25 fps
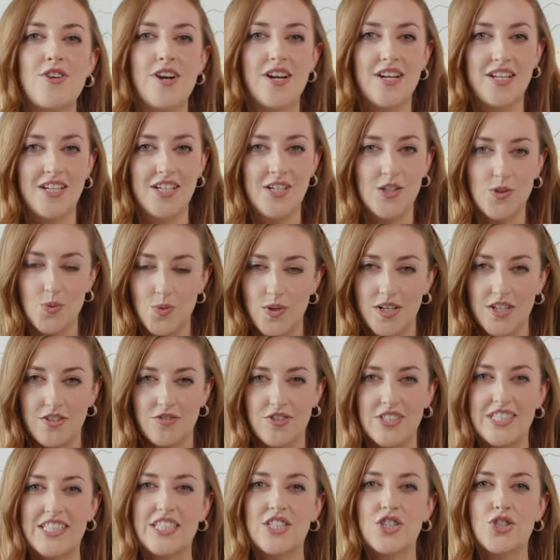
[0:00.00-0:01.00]
on it. You don't want to
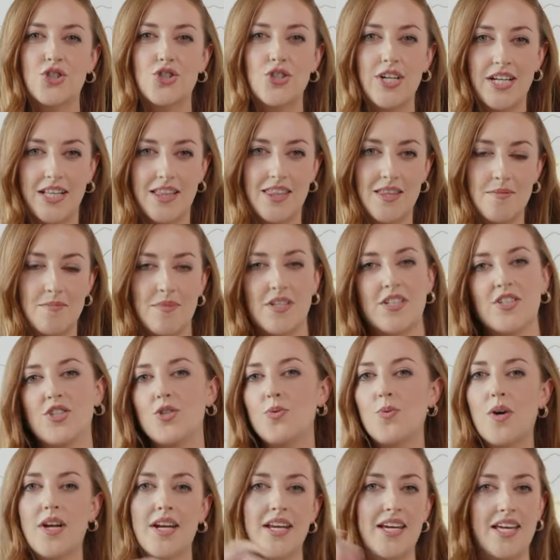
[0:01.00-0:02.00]
restrict them because you
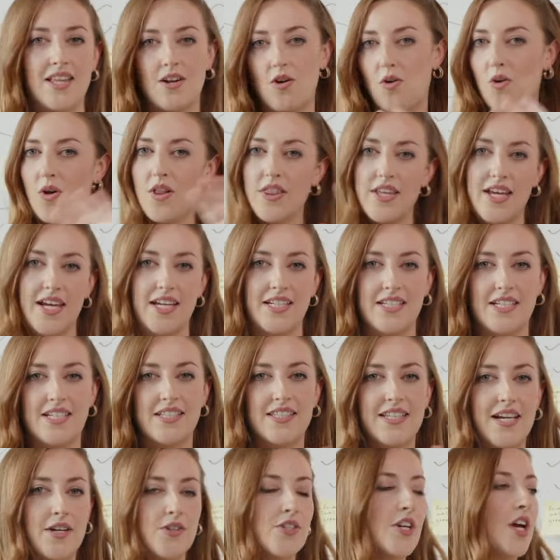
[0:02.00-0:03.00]
want to get all the
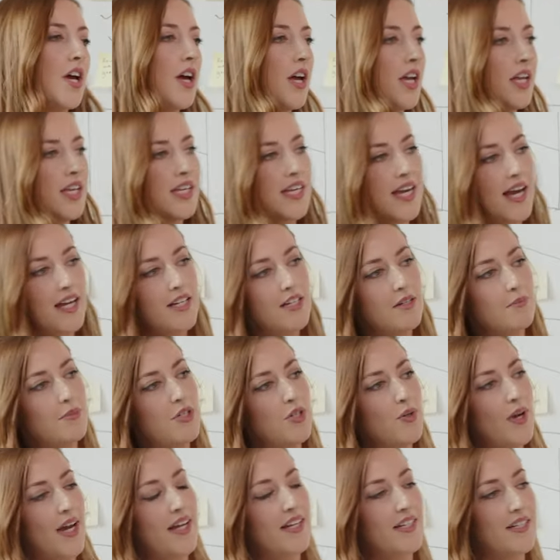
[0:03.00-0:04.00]
ideas out. Jakob,
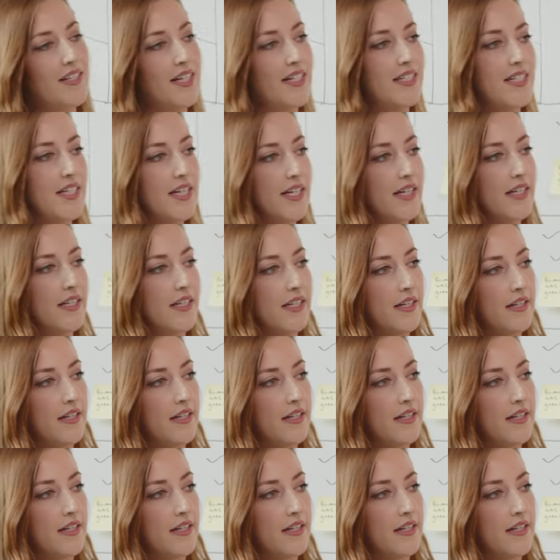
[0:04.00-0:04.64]
you had an idea.